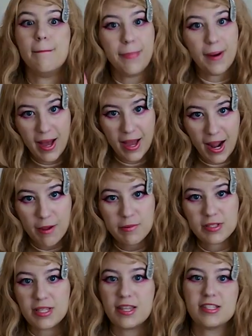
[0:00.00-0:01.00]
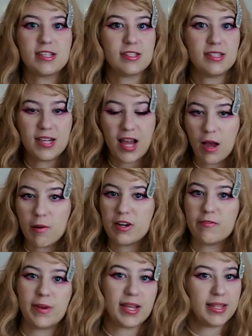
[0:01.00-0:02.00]
But I will say this is not one
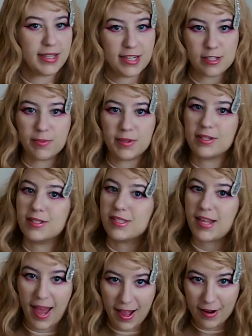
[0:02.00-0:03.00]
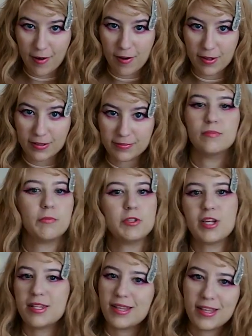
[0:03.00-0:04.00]
of my cleanest builds at all,
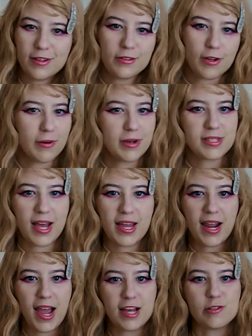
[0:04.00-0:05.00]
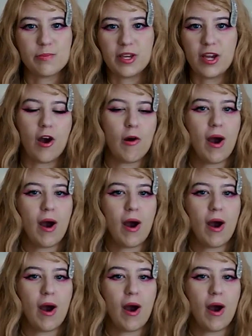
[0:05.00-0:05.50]
which I think you'll notice kind of as we go.